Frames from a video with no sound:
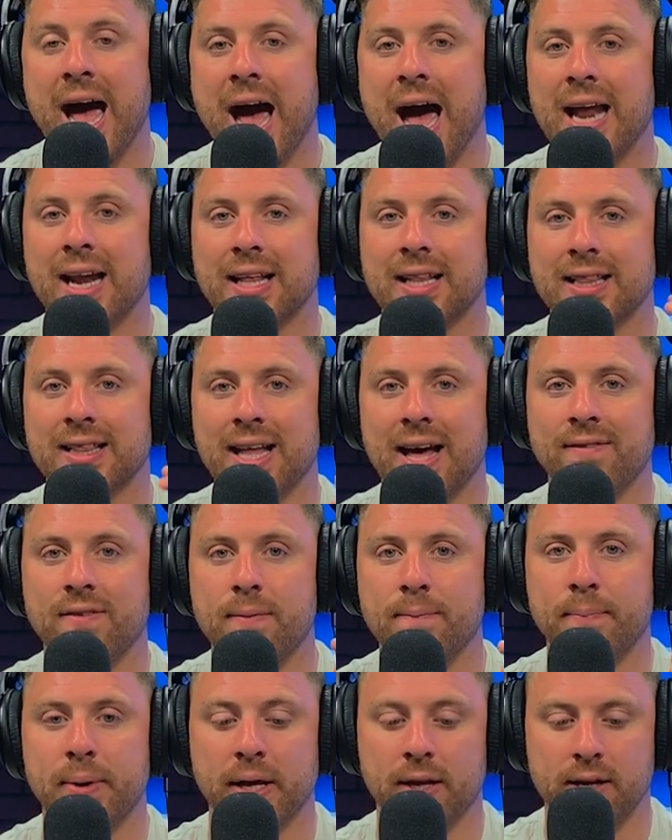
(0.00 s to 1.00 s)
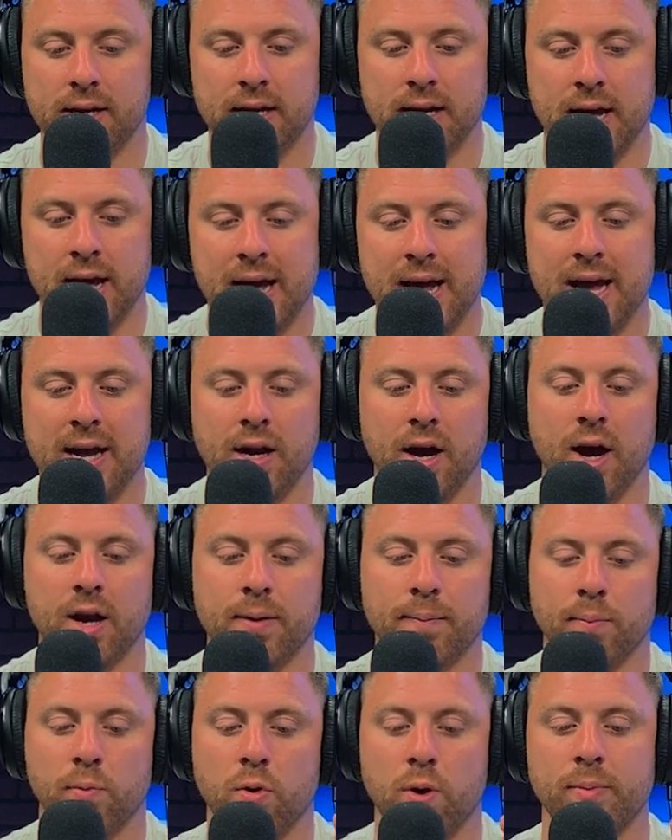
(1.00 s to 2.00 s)
and $11 billion in
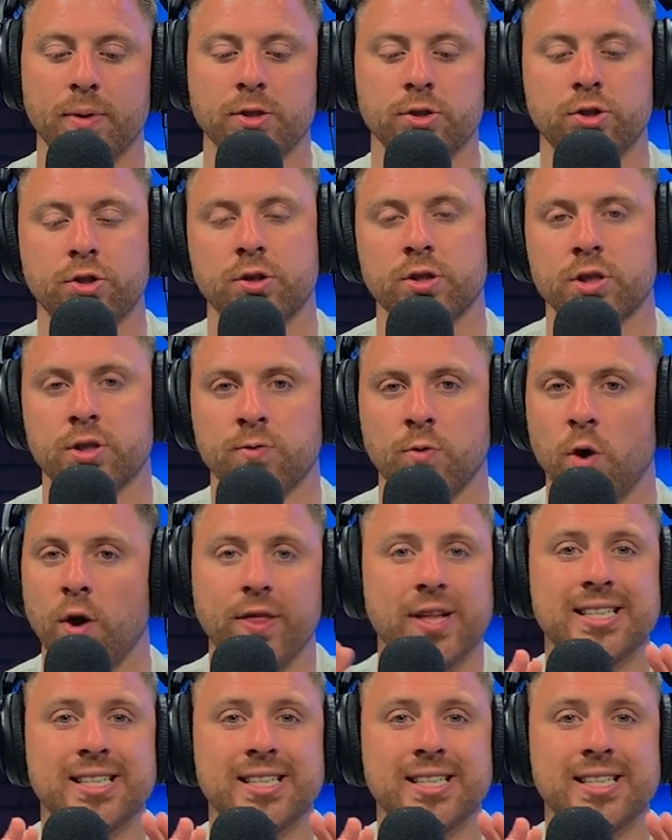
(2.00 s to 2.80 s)
unemployment insurance fraud.